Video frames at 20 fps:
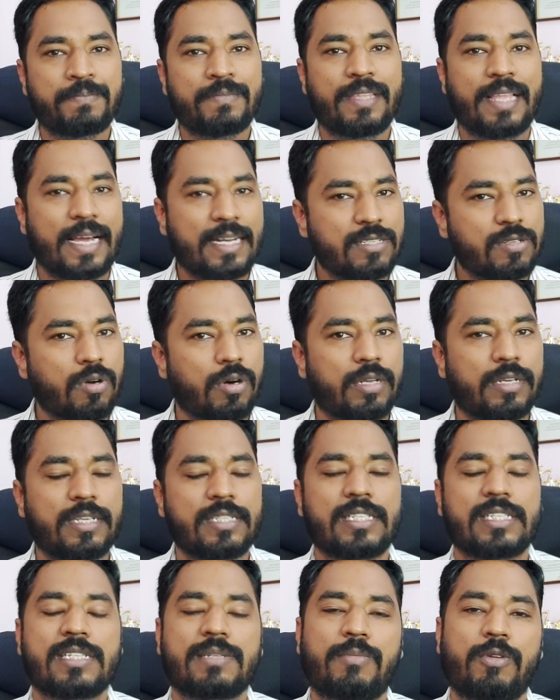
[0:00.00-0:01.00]
That's called
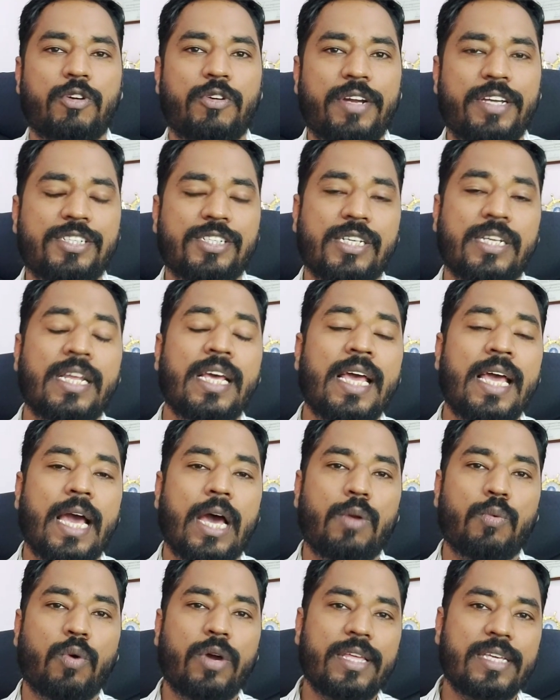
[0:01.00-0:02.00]
as exploration.
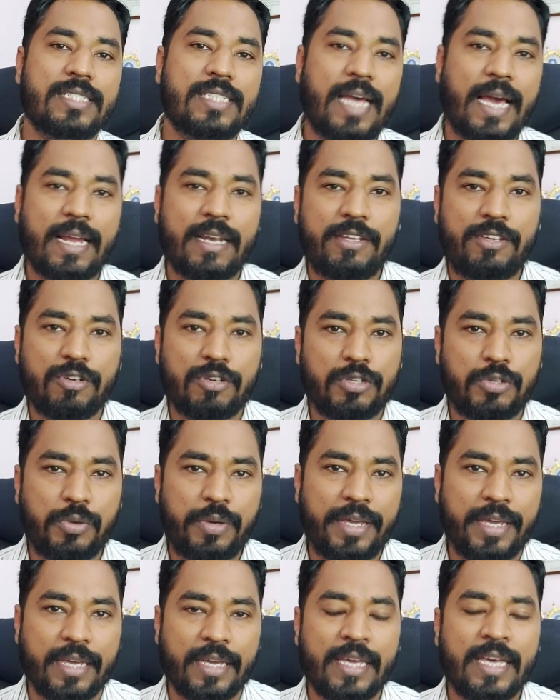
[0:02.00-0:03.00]
And what exactly you're
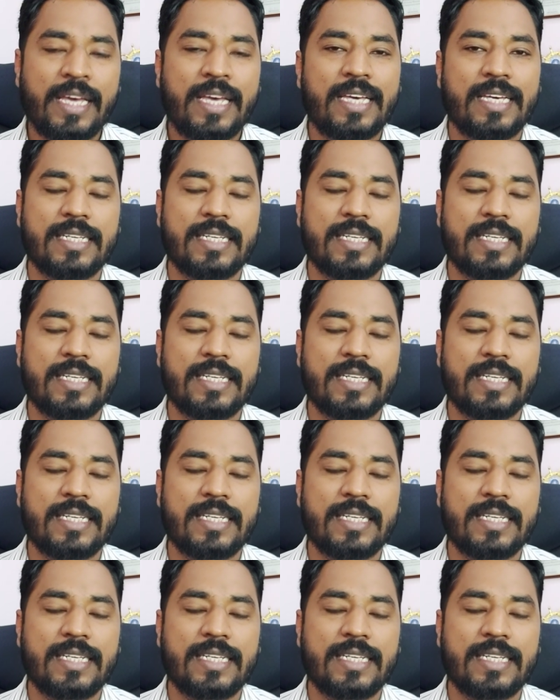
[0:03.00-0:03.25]
doing